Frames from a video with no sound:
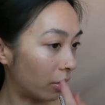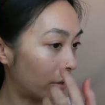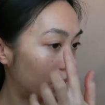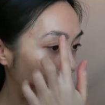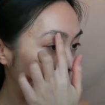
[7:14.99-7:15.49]

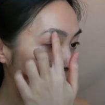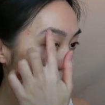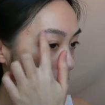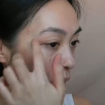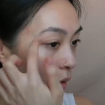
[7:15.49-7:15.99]
so they're
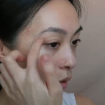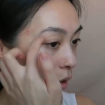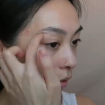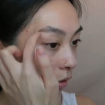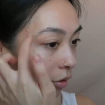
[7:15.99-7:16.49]
so
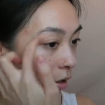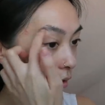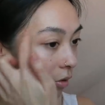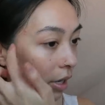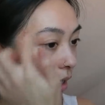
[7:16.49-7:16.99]

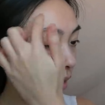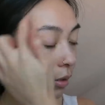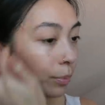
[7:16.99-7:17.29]
overgrown right now.